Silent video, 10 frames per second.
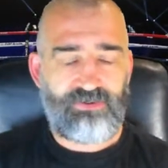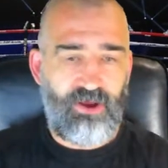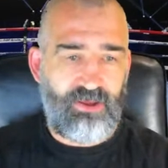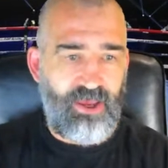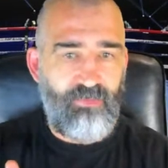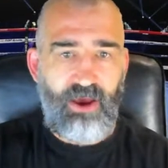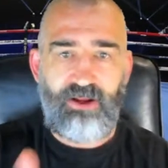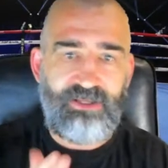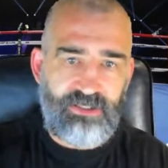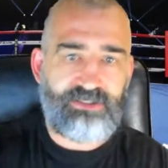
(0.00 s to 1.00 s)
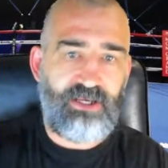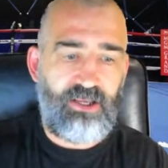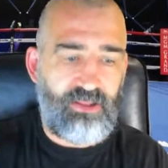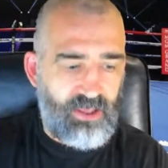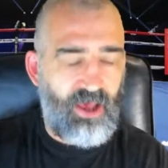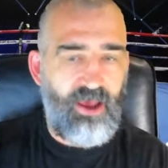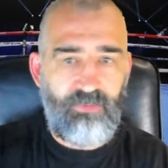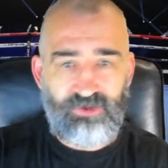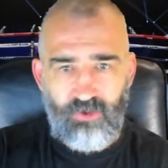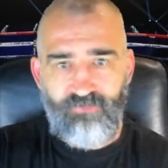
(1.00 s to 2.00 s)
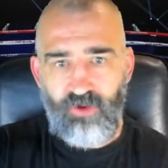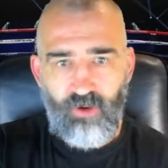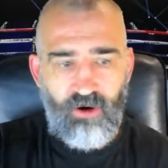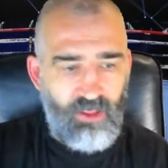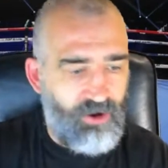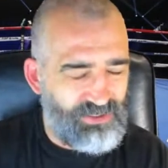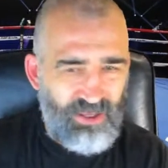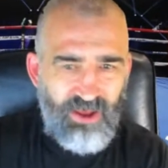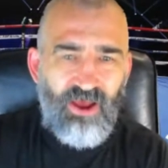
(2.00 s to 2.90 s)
So again, mate, I didn't see the game, saw a few highlights.